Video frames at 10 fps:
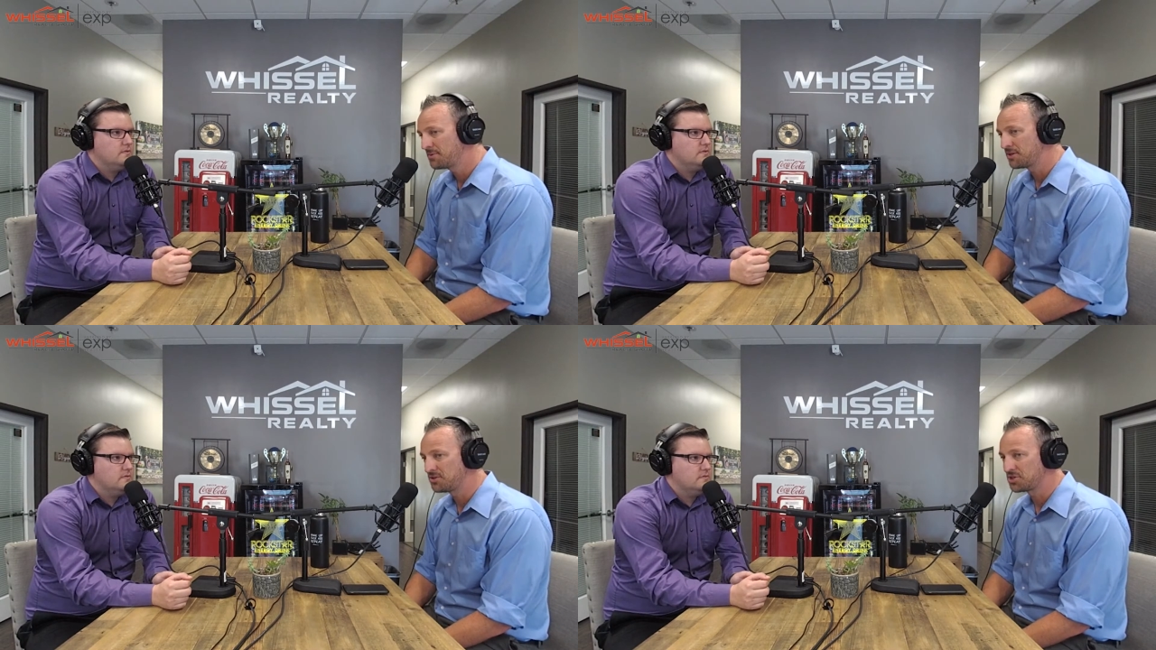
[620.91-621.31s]

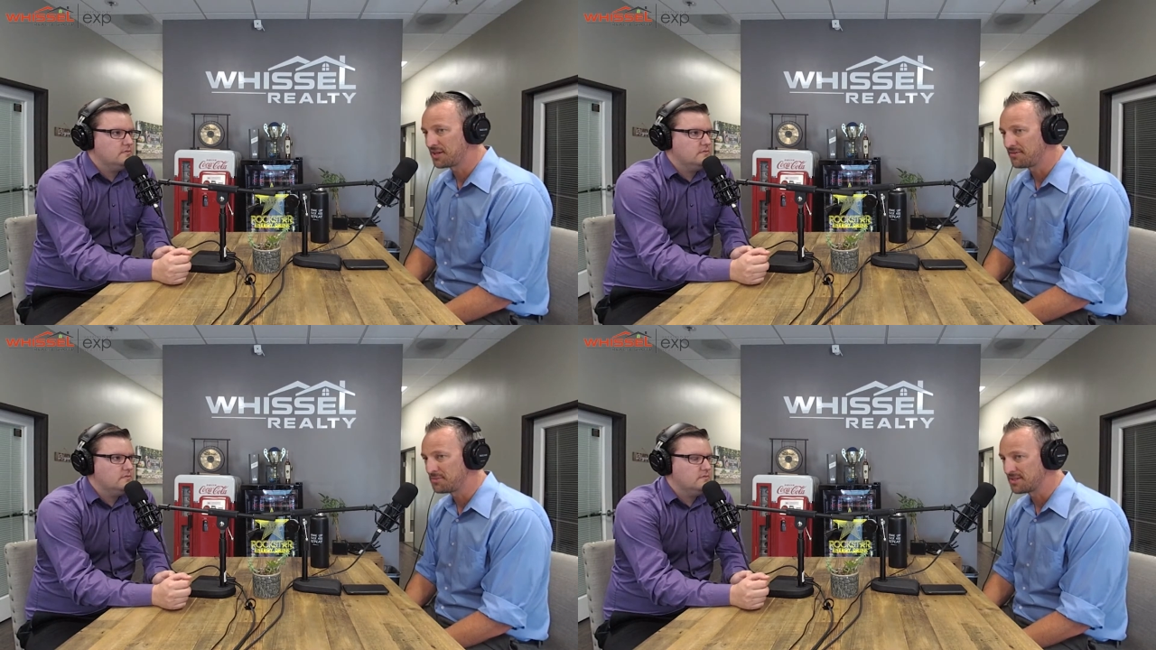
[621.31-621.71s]
Speaker 1: but you
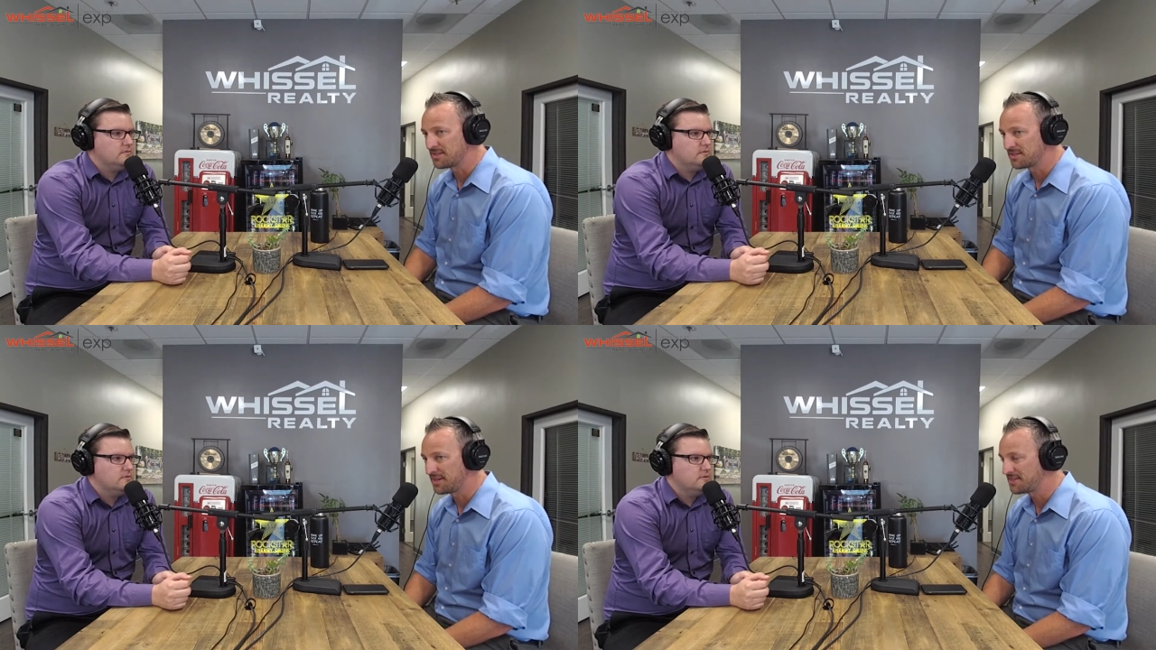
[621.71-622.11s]
should have a
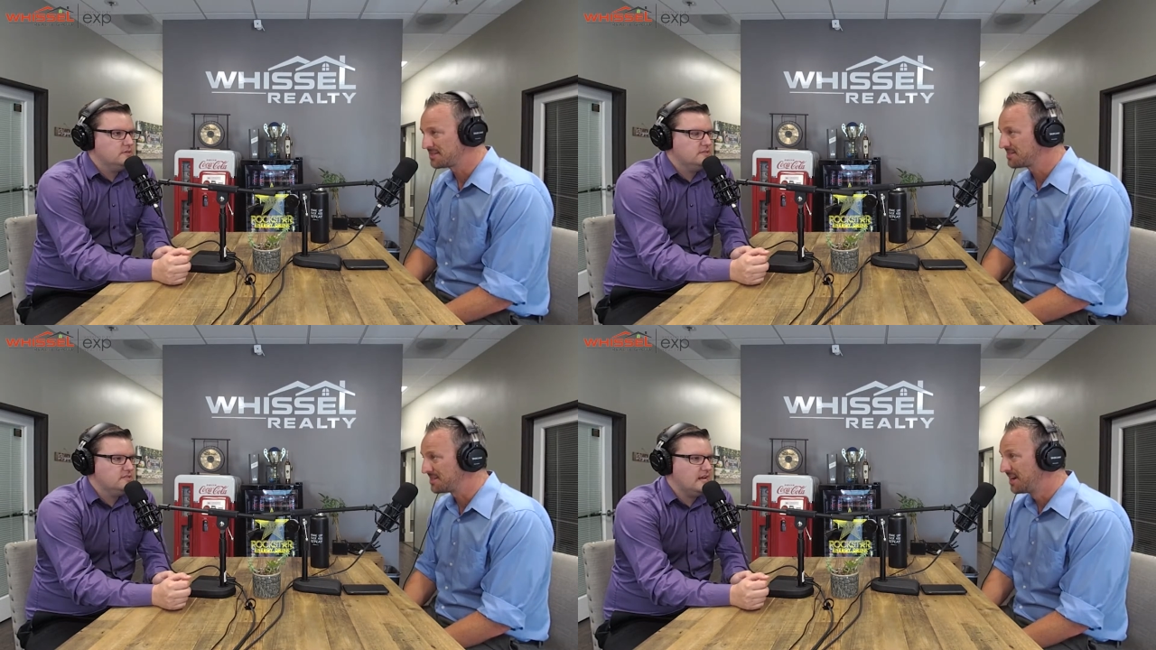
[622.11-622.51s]
business
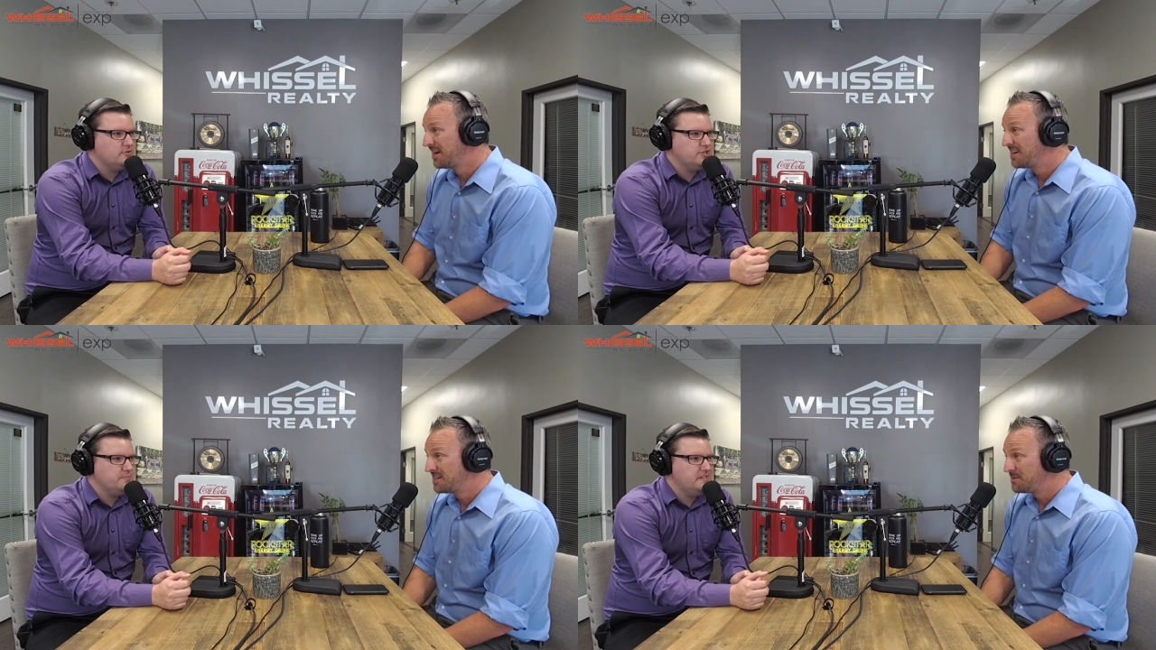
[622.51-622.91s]
license. And it's
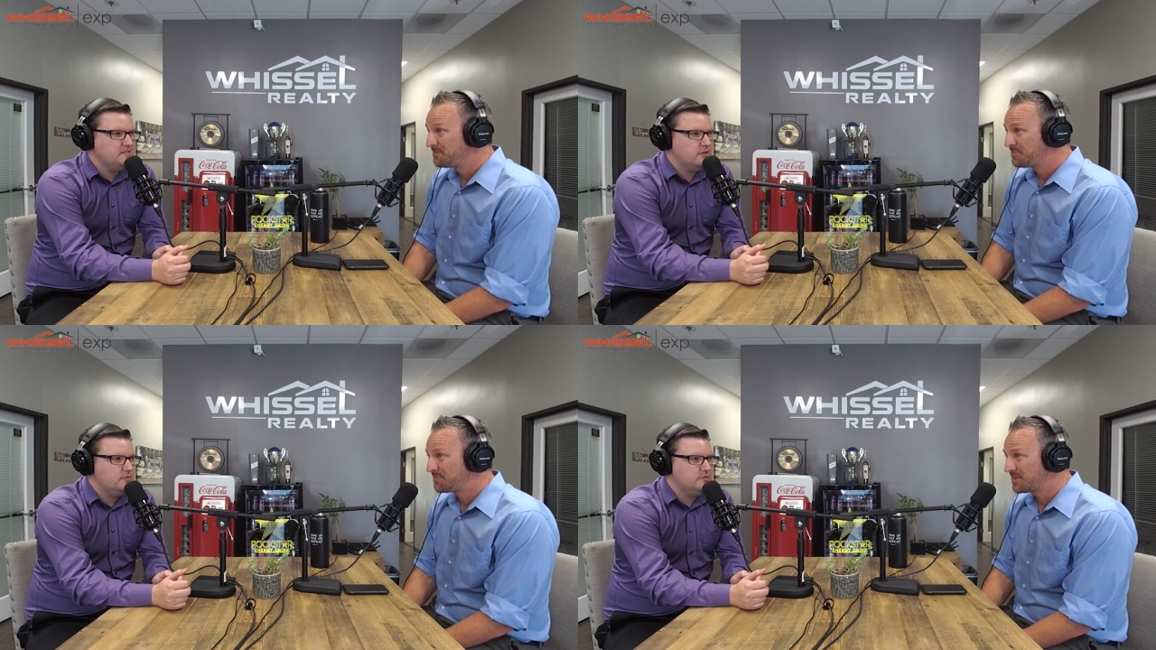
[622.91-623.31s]
township
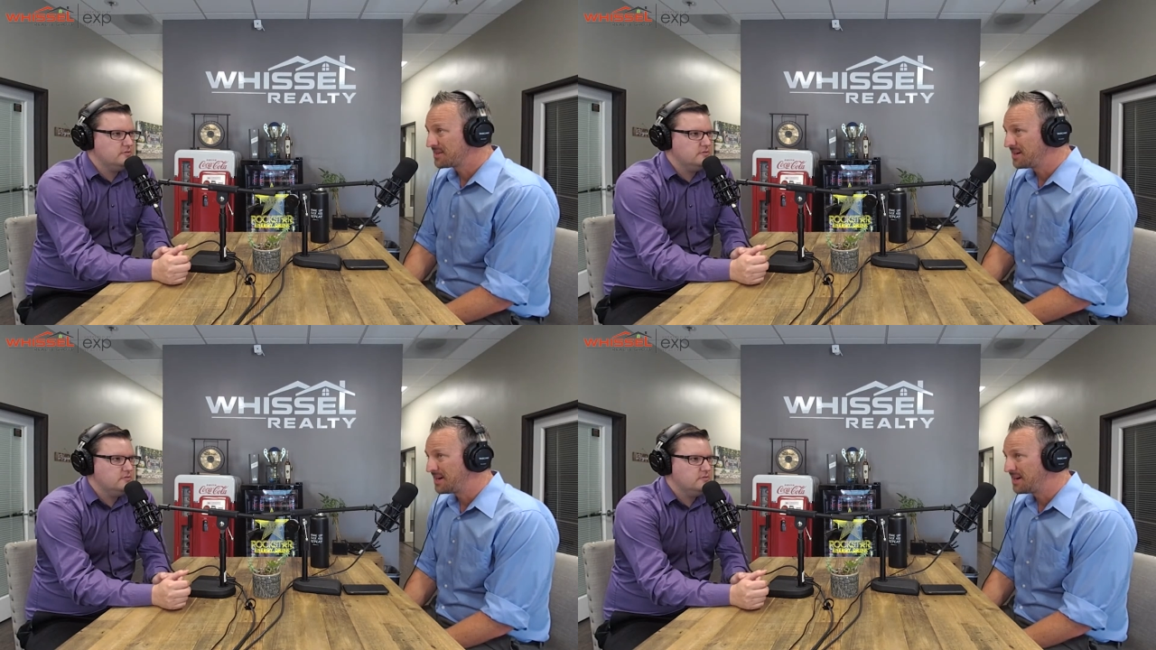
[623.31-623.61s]
East Coast?